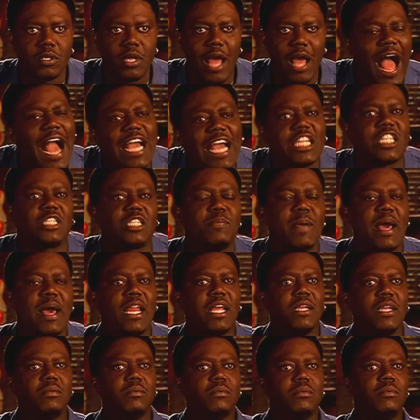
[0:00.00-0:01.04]
I can smell
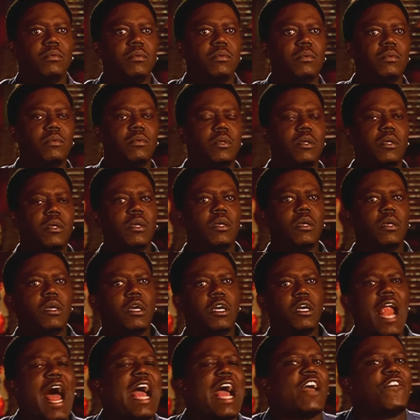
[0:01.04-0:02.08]
it.
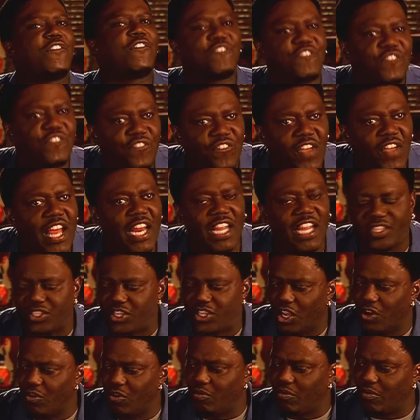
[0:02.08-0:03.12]
And I can feel it,
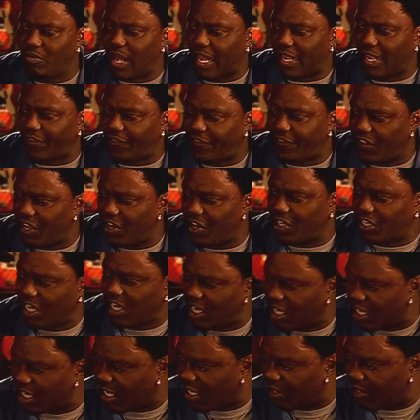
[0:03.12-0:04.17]
too. I can feel
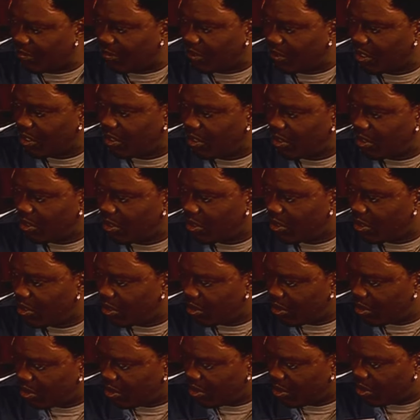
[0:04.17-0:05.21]
gum.
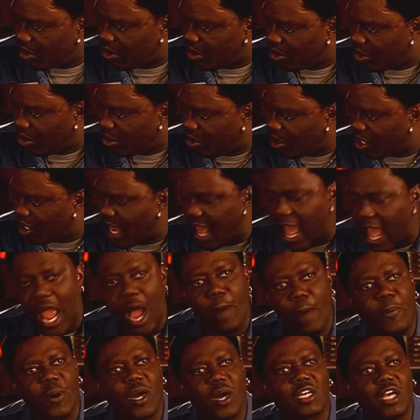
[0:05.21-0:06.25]
Who in the
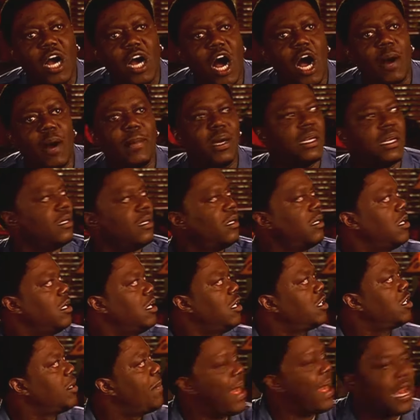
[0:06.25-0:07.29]
hell put gum
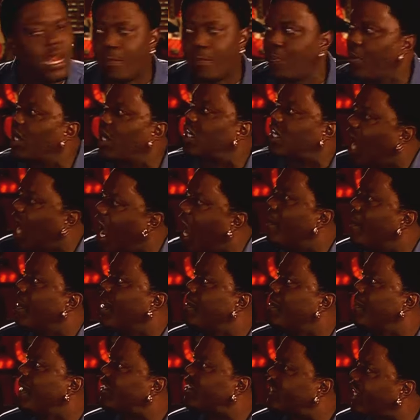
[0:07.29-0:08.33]
Somebody put gum
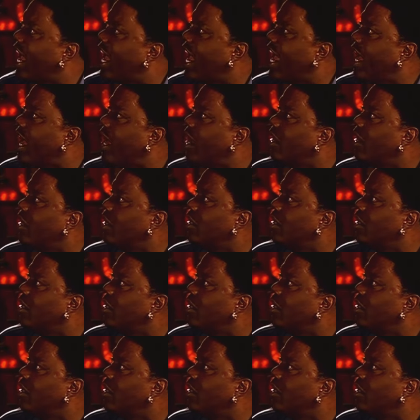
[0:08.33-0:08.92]
under my chair.